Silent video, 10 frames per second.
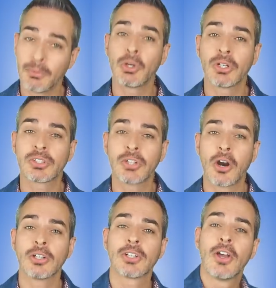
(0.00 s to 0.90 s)
we're gonna
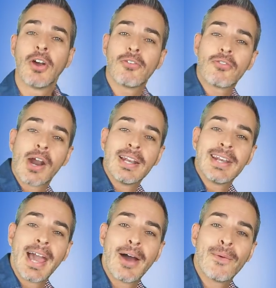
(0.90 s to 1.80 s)
start right
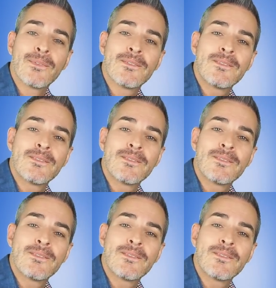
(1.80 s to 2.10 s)
now.